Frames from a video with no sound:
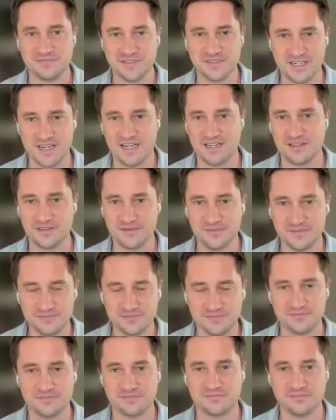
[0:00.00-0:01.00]
That's, exactly.
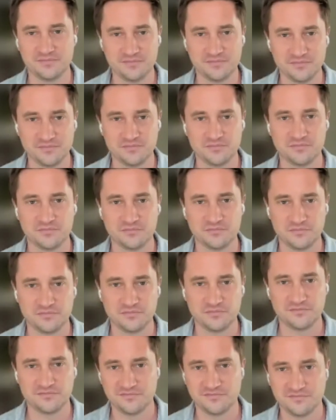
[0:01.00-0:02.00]
That's definitely a better
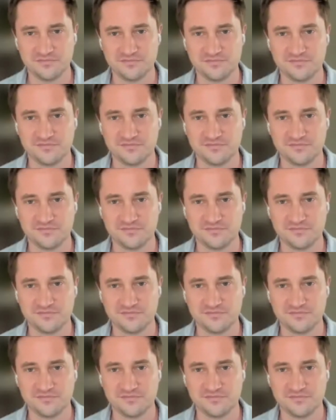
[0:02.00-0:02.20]
place to